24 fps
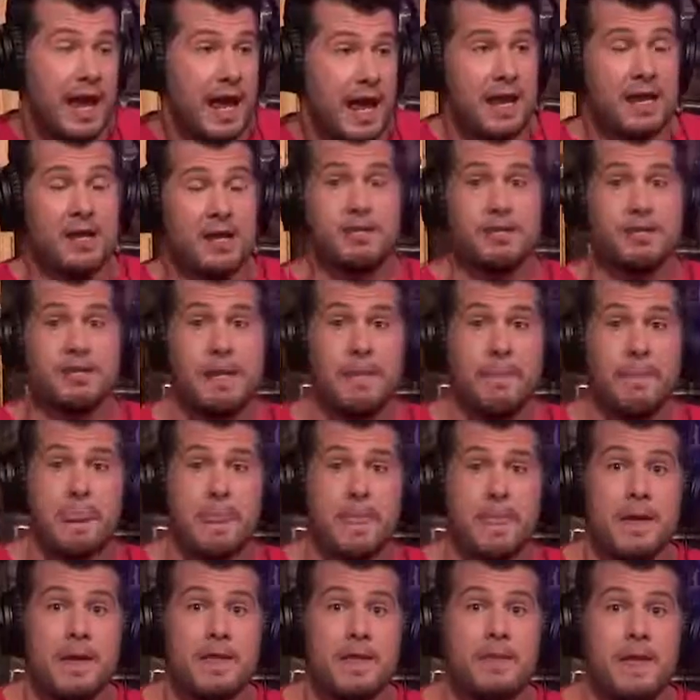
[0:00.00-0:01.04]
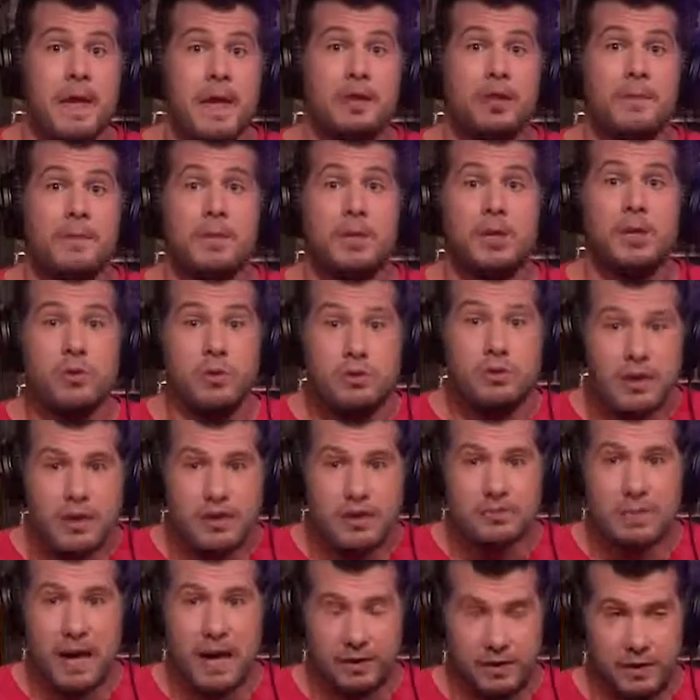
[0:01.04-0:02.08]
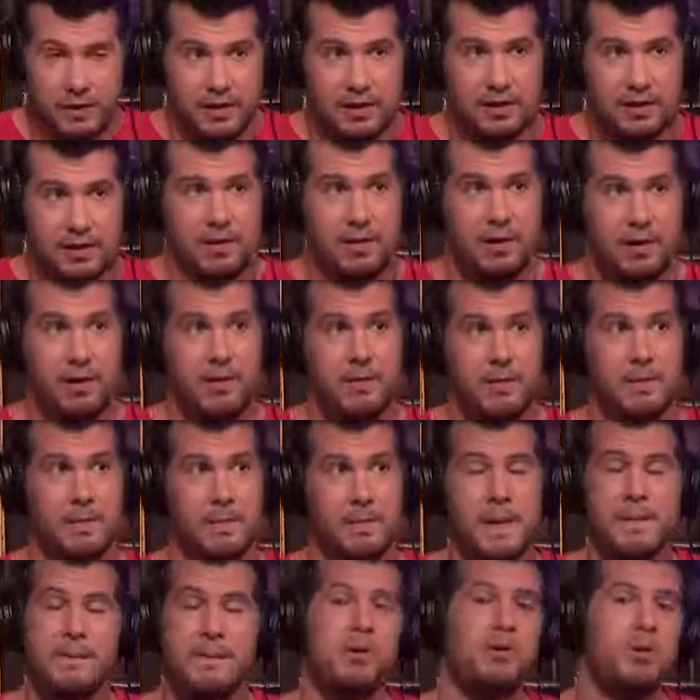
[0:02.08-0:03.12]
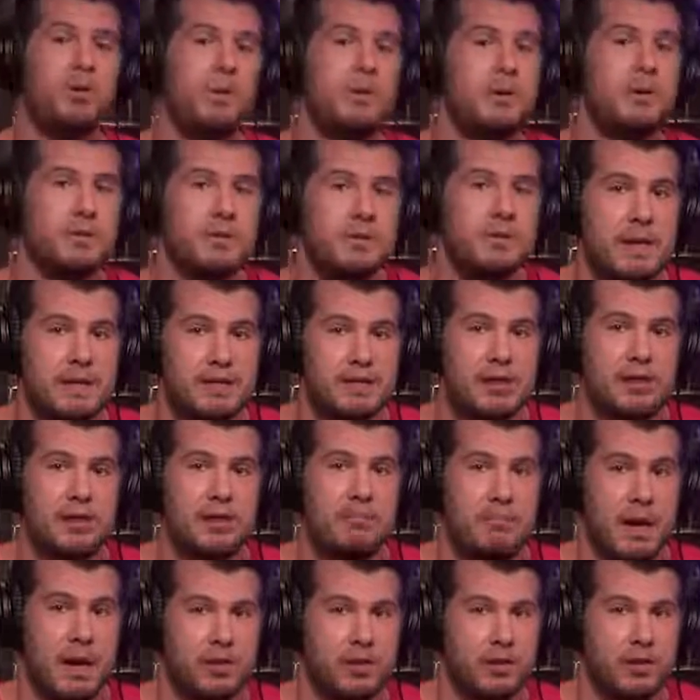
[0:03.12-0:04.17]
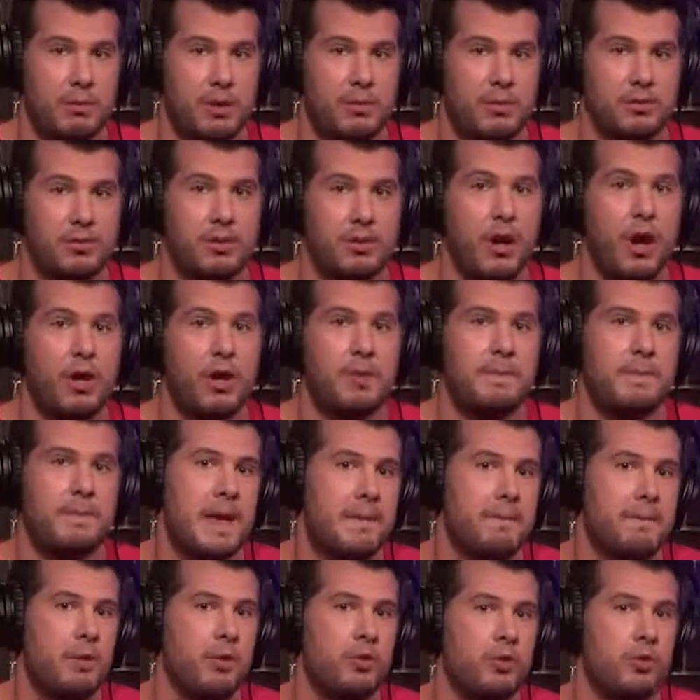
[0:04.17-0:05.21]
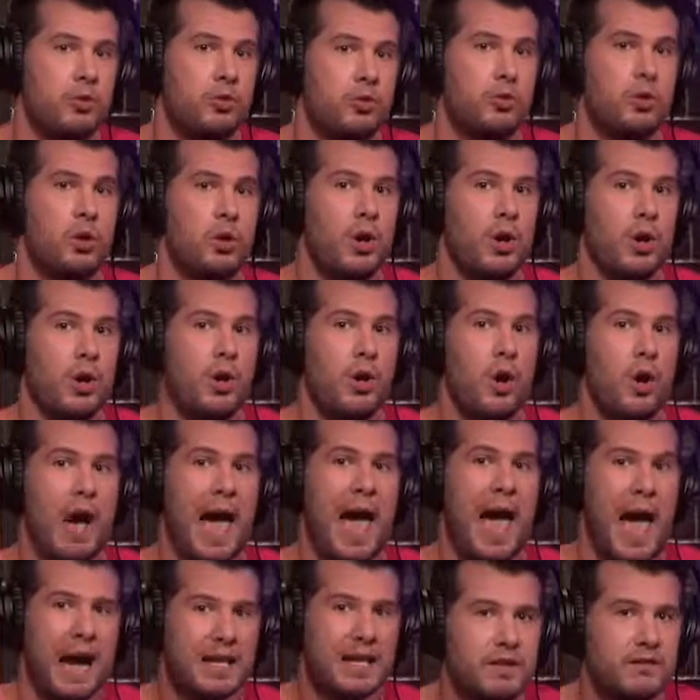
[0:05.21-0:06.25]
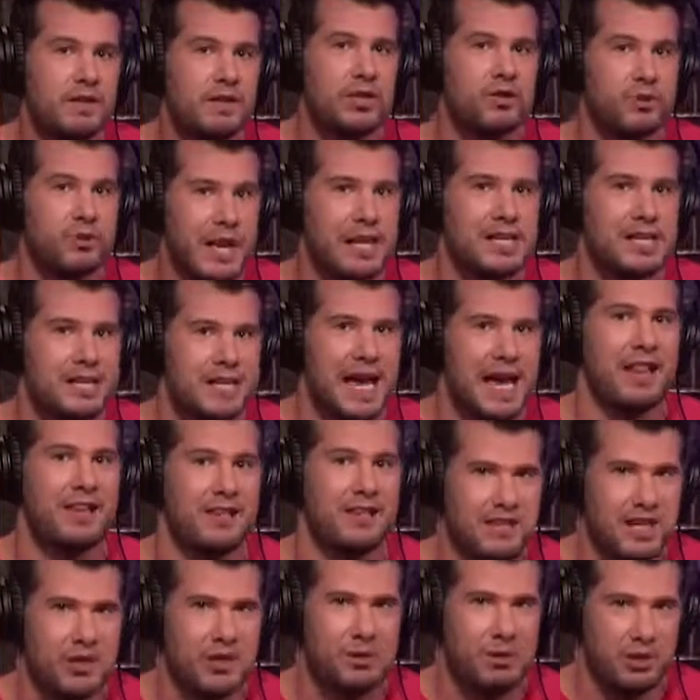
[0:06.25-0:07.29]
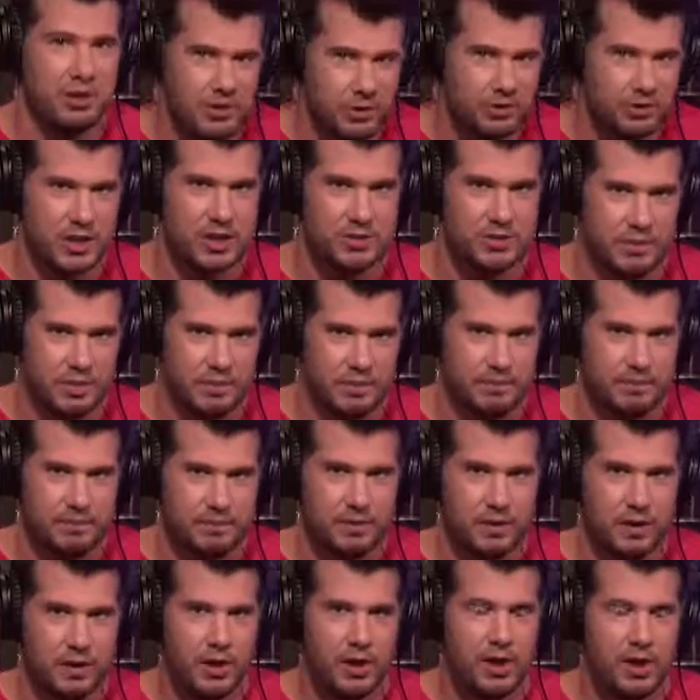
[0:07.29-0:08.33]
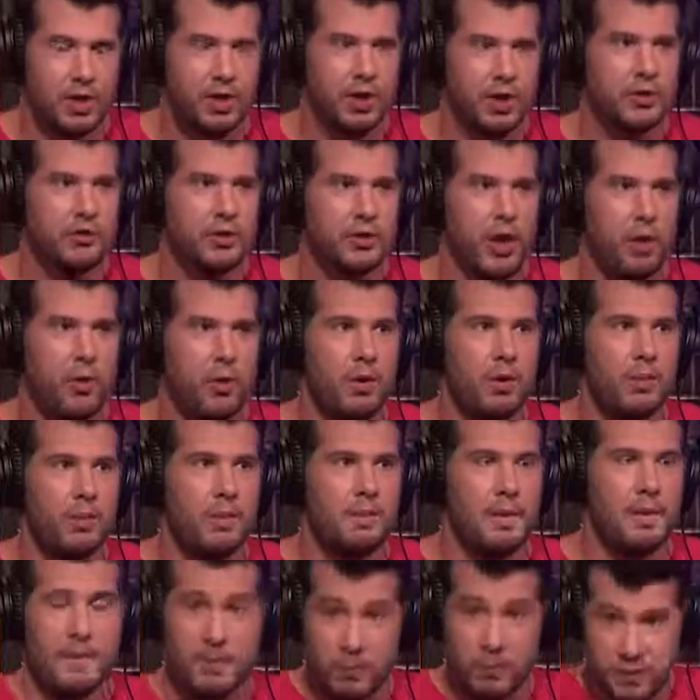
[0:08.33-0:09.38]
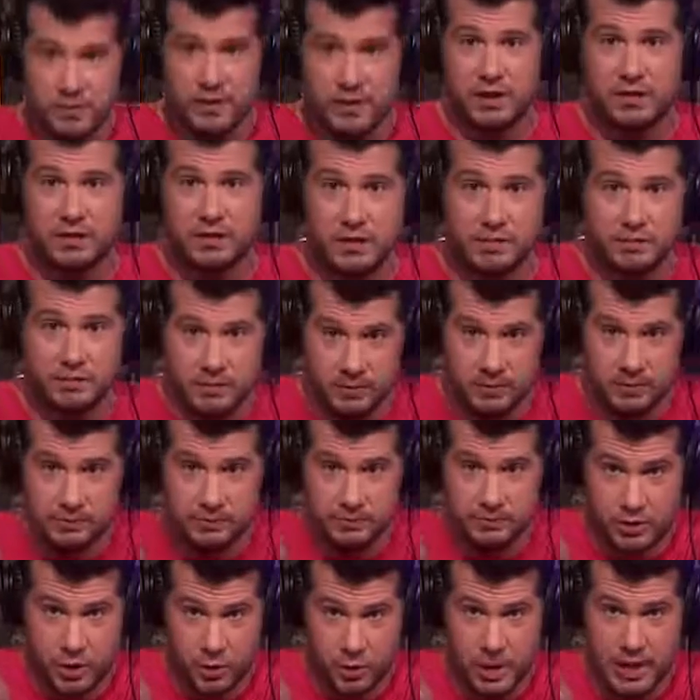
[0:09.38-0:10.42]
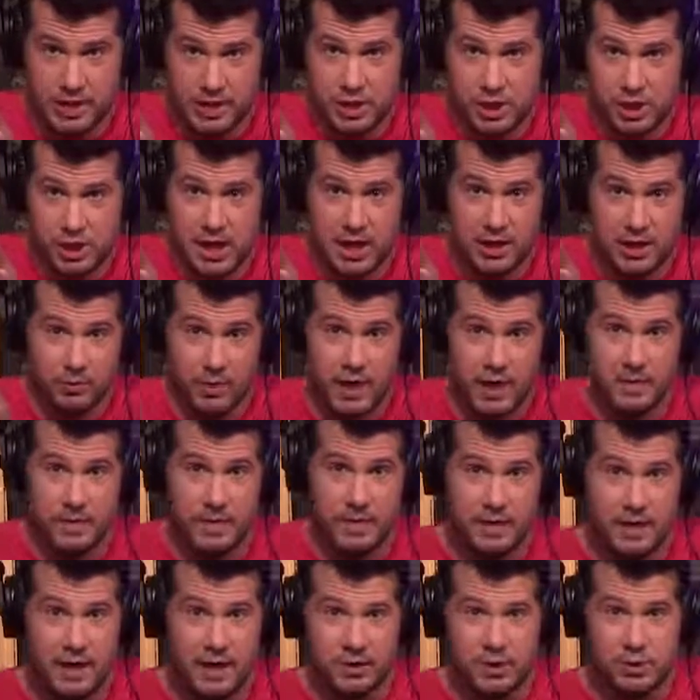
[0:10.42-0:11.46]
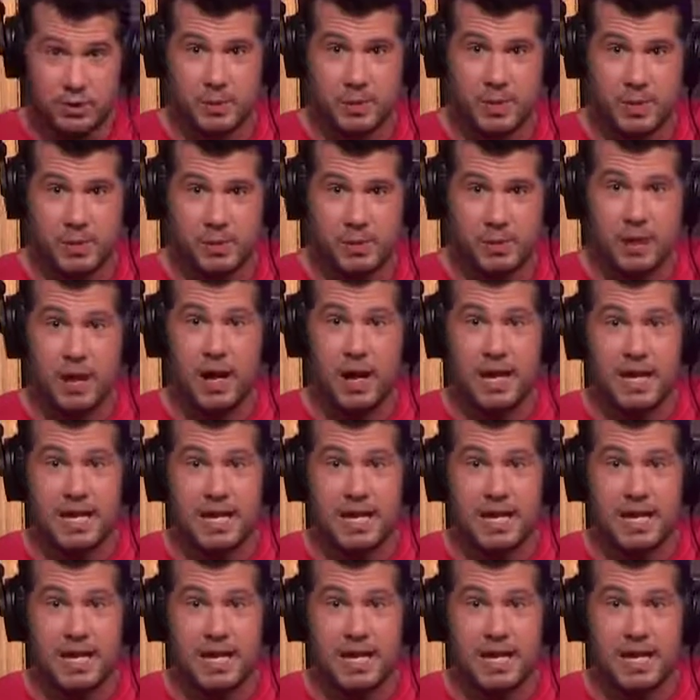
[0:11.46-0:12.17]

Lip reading: And here's the thing, they'll abuse this method. The people who will abuse this method the most are the people who actively try to silence anyone who disagrees with them. So we've seen this from Tariq Nasheed, right up here. Yeah, let's bring this up here.